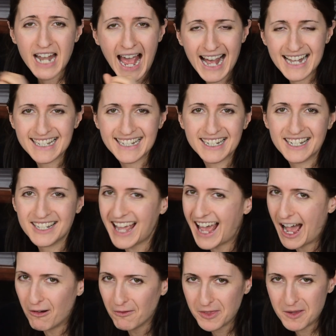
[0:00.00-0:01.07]
it has it
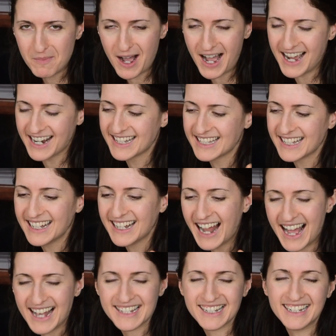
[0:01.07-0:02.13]
out the box, it
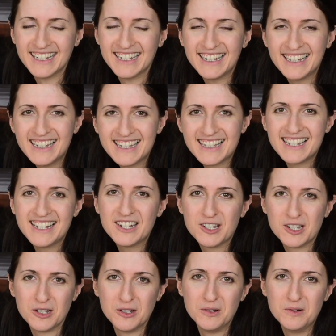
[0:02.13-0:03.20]
has it easy
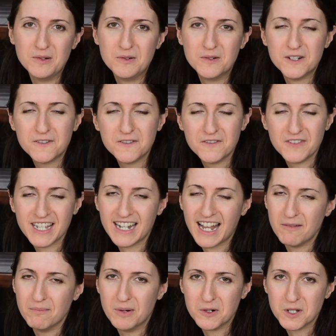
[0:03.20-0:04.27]
to fit,
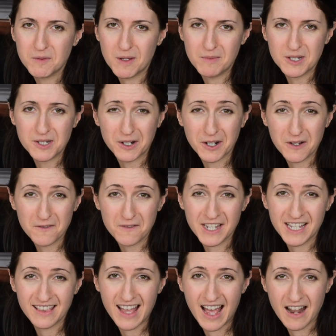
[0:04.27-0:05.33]
and most babies are going to
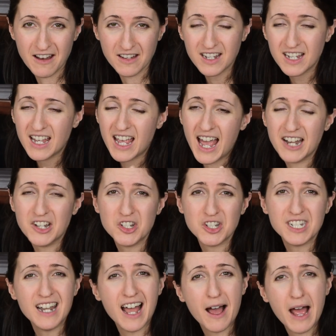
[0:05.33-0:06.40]
fit in that and
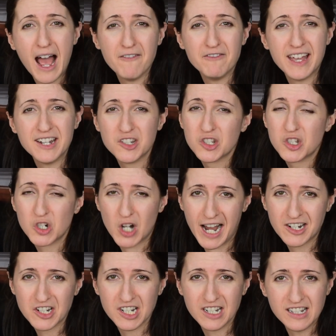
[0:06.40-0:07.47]
just not have that
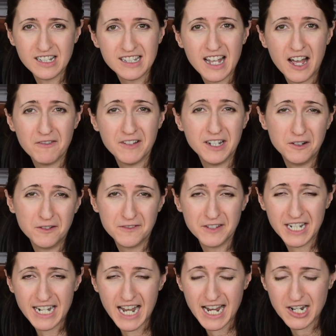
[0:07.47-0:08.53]
distractions of an
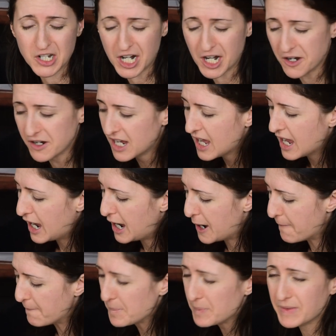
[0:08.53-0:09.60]
ill-fitting high chair.
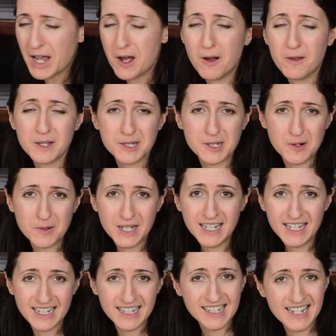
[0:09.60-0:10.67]
Now the
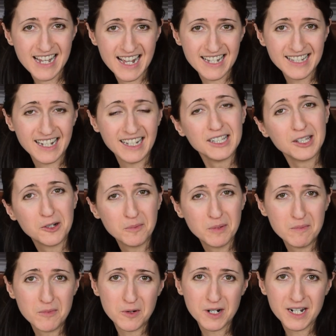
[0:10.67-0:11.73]
Stokey is, yes, a little
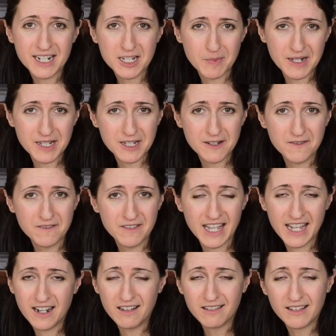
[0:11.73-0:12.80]
bit more expensive
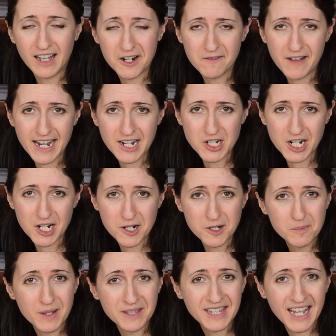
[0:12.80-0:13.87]
than a lot of high
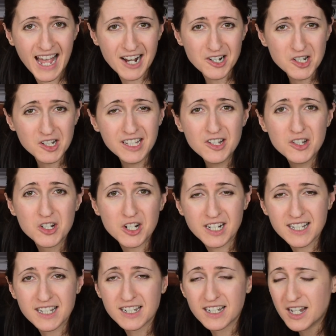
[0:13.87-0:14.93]
chairs, but they actually
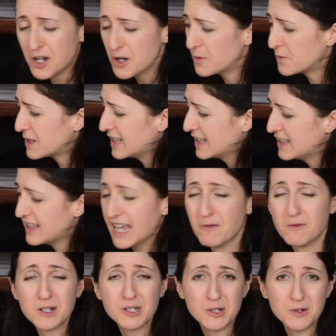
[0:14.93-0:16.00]
just they
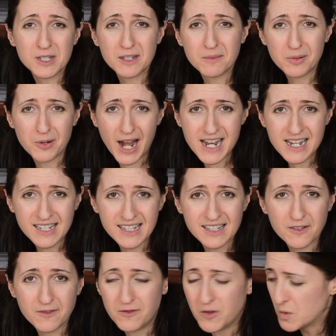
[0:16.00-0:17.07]
reduced the
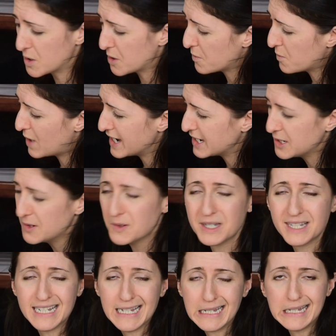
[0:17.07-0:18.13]
price for what you
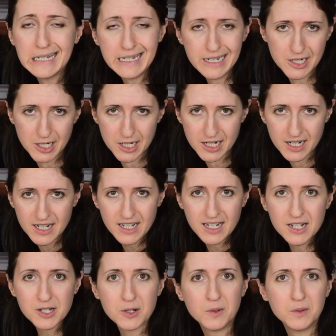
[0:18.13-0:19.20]
see here
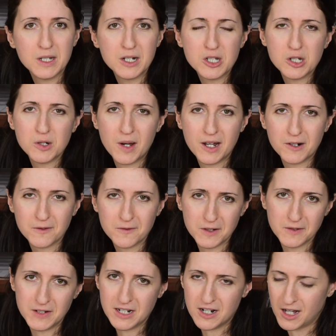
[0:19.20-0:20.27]
to only
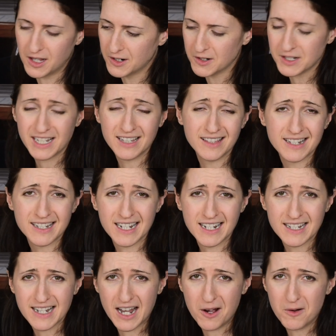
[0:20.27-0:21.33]
$250 in the
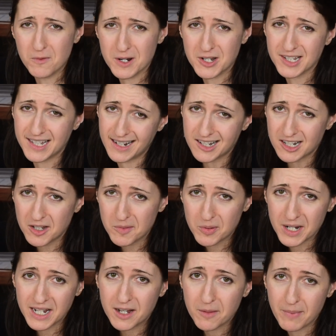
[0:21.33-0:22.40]
States now, which is actually
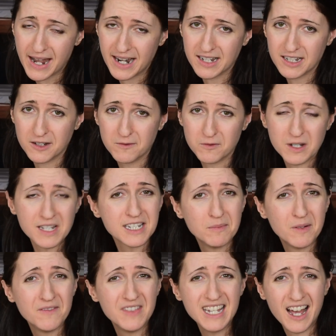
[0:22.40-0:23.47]
pretty competitive with
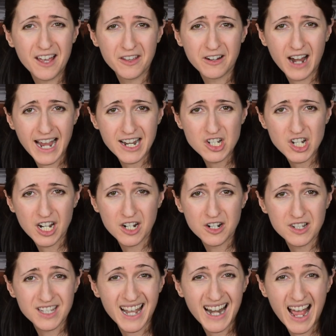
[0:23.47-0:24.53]
some of the other high
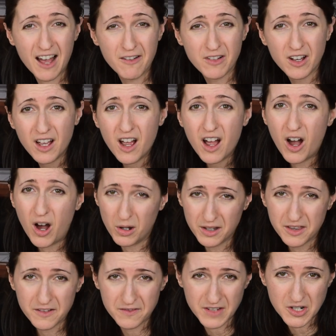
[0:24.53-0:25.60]
chairs that have all
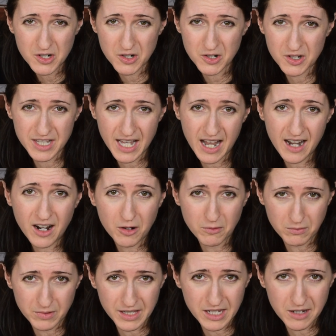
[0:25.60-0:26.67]
of the features that are
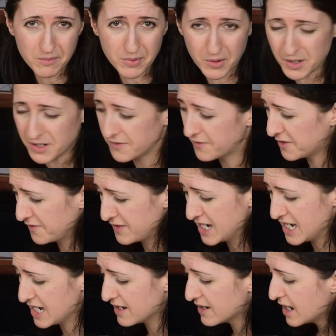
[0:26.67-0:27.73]
really important for
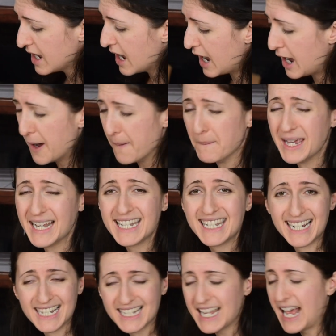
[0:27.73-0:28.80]
feeding. It
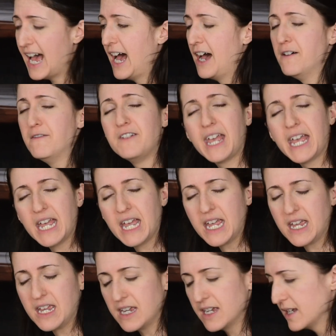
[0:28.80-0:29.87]
does have
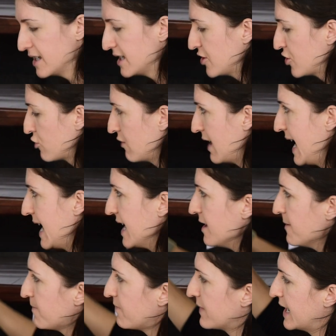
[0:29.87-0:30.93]
a
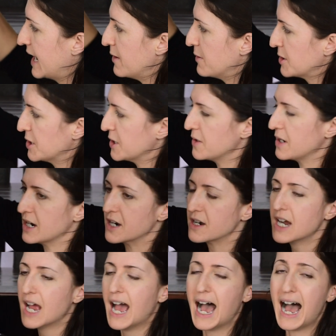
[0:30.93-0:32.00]
tray. I will show you
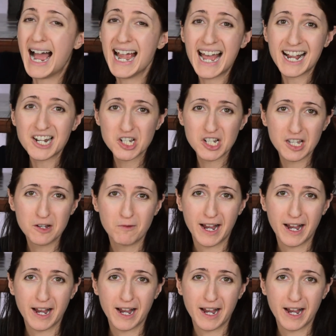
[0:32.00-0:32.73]
here. I actually